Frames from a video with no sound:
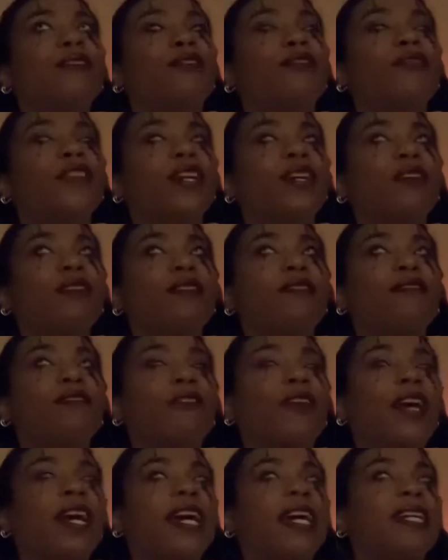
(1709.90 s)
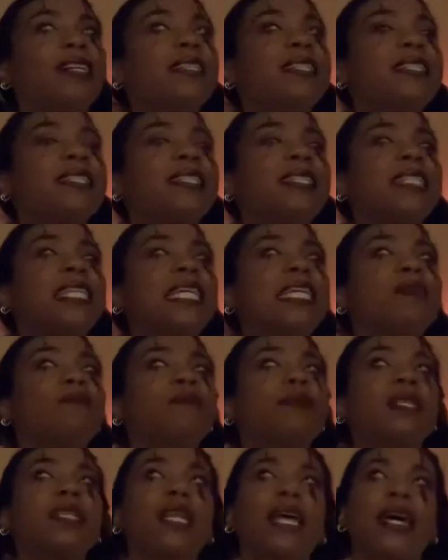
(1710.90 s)
Fear of Rain
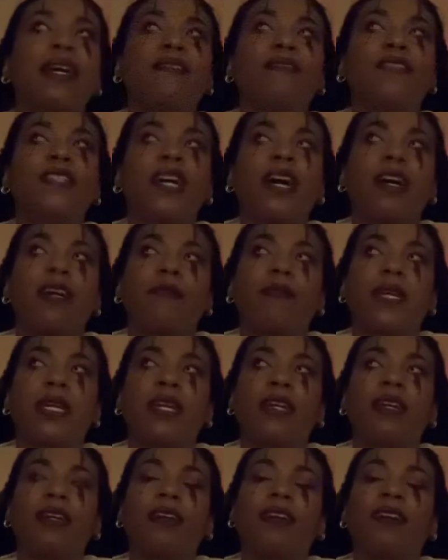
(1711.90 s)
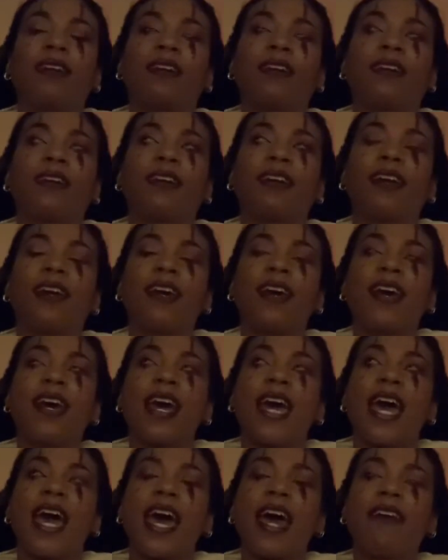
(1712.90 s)
seemed Lifetime-y,
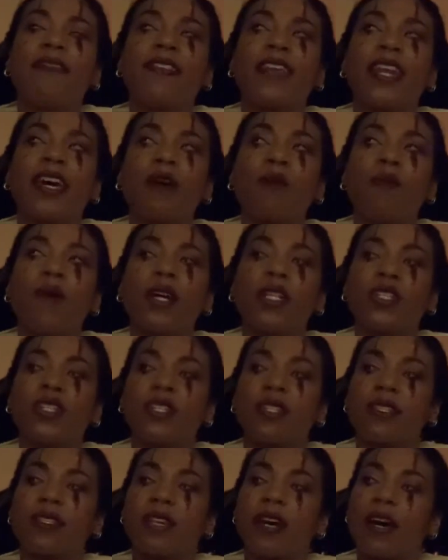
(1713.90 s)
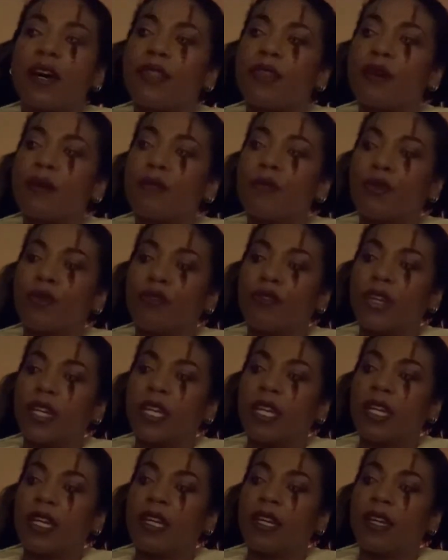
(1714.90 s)
and then I watched this other
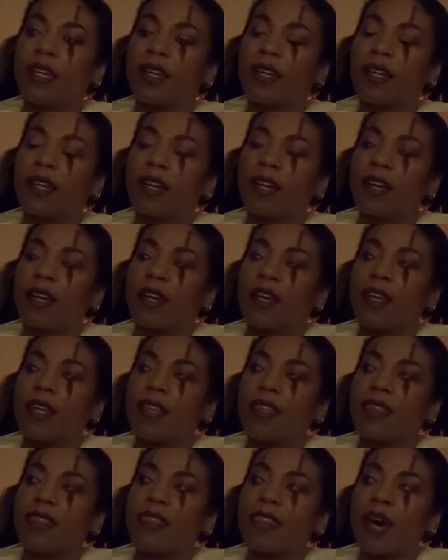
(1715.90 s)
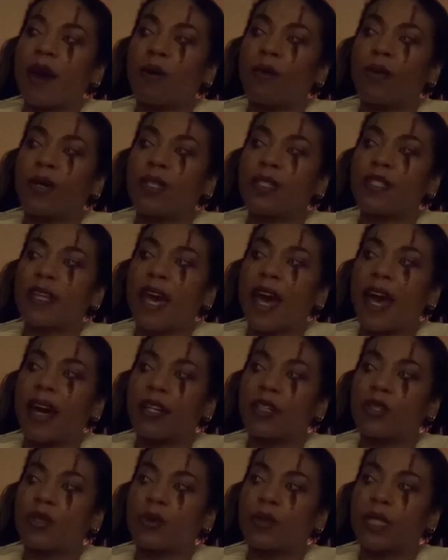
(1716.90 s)
movie that was
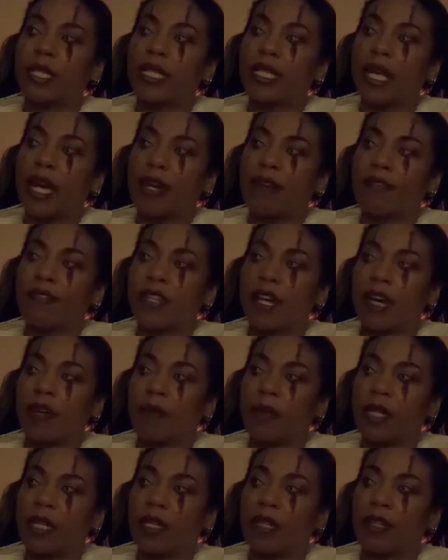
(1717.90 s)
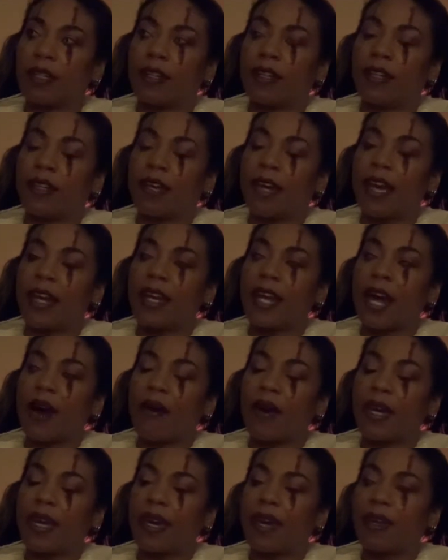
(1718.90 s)
actually Lifetime-y, and now
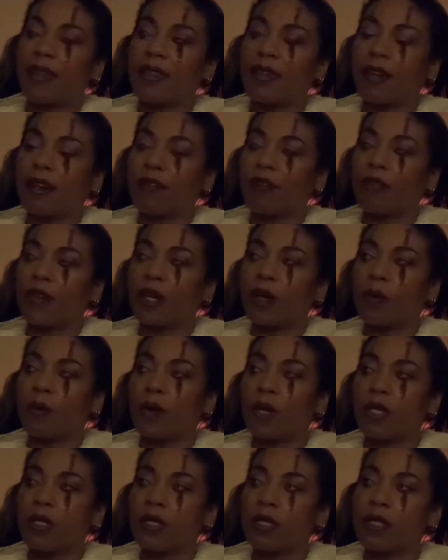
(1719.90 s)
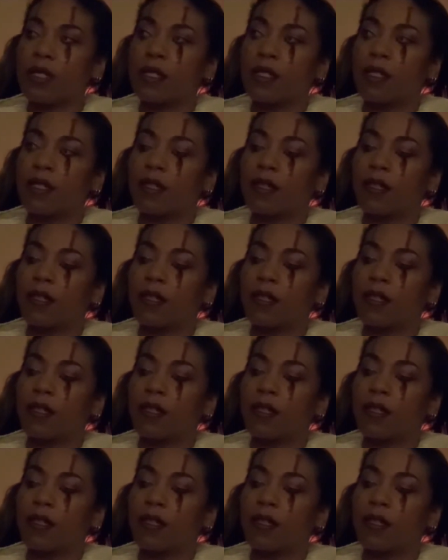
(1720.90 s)
I can't think of what it was.